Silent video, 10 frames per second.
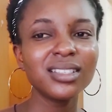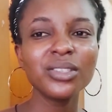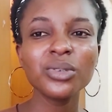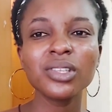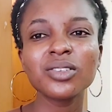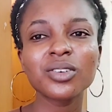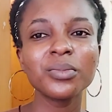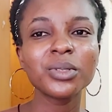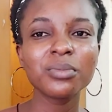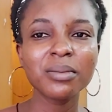The two things
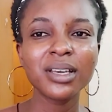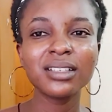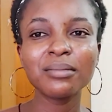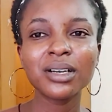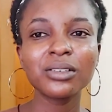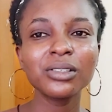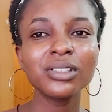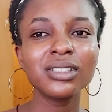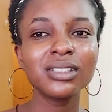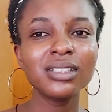coming to my mind:
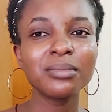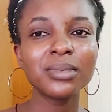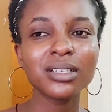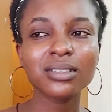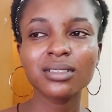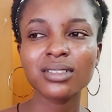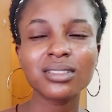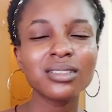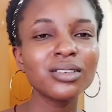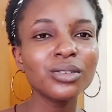Dermacology, Damascus.